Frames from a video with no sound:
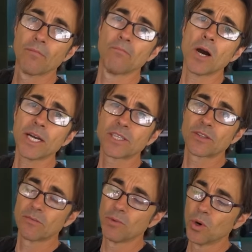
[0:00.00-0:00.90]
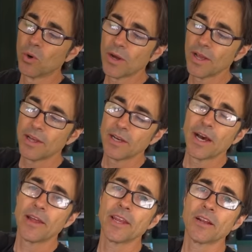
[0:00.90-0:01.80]
mitered them all,
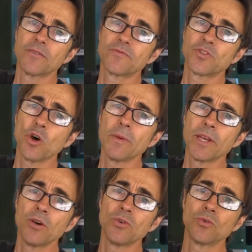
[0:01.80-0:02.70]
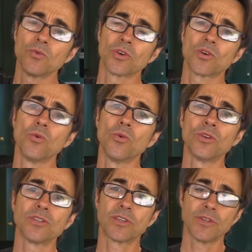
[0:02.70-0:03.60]
and then I've dominoed all the
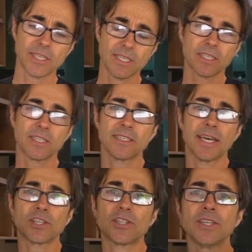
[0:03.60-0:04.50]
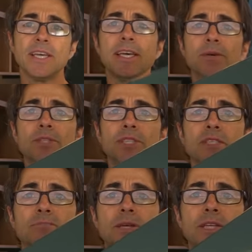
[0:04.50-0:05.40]
corners. So this is a section here which
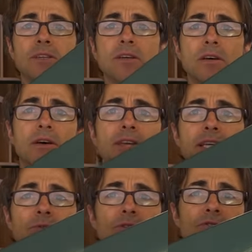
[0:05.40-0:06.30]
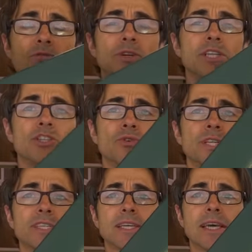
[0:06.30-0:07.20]
has been, these ones are already
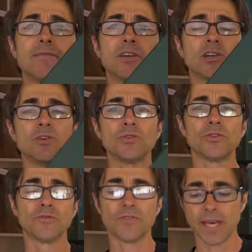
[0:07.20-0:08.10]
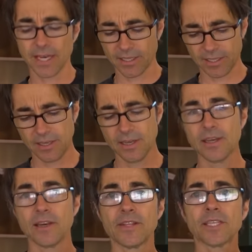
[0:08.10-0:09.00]
joined together, glued and fixed.
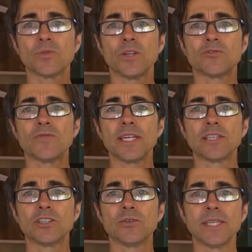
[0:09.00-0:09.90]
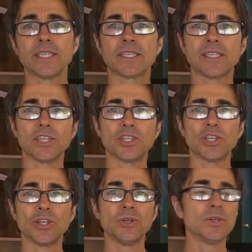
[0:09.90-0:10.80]
This one's ready to do in
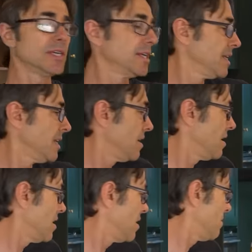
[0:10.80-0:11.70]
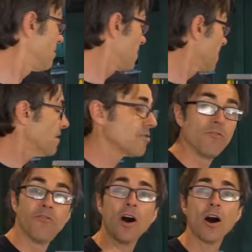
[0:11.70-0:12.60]
situ. The
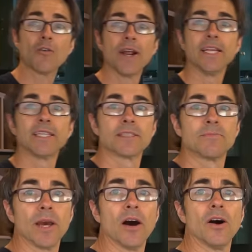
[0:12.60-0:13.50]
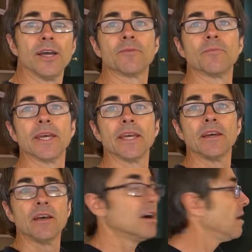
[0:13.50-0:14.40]
far end behind
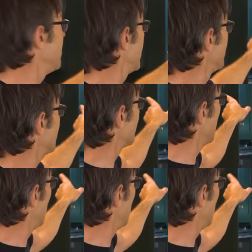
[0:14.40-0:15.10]
me, I made the